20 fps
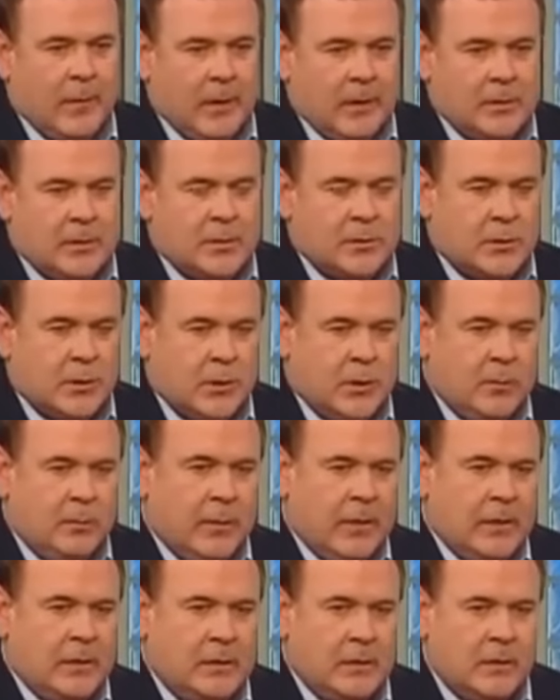it stirred
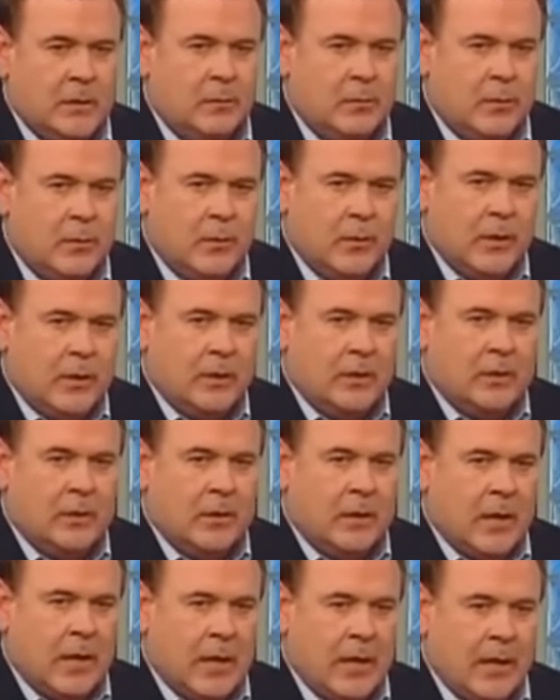me to the point
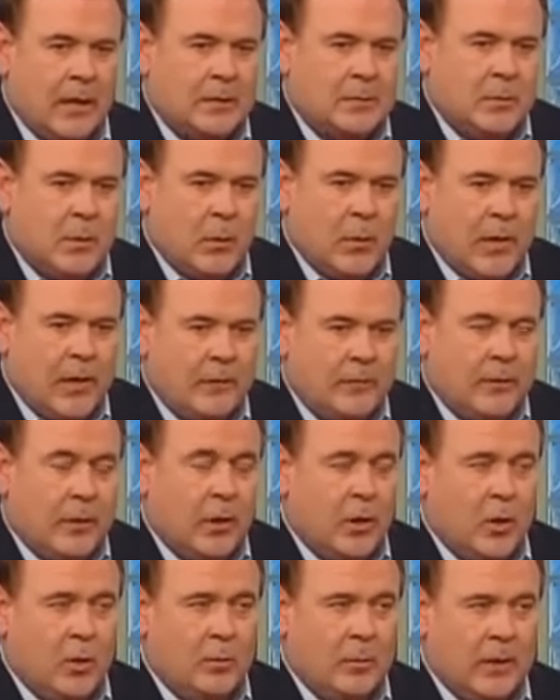that I asked my wife to
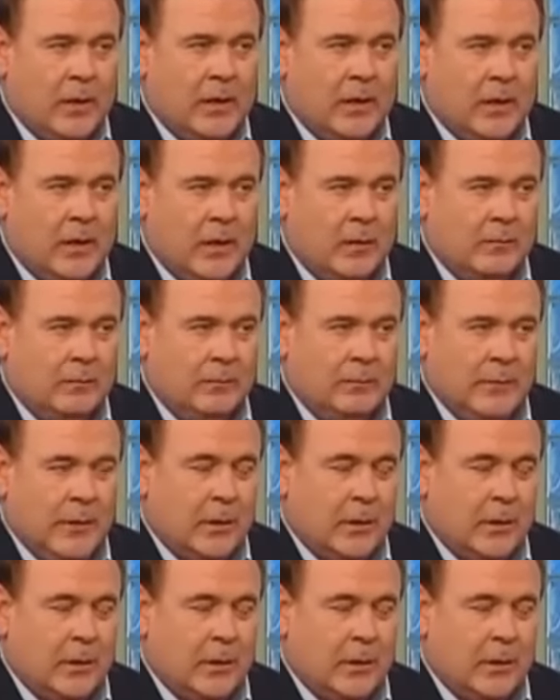hold me, and I'm,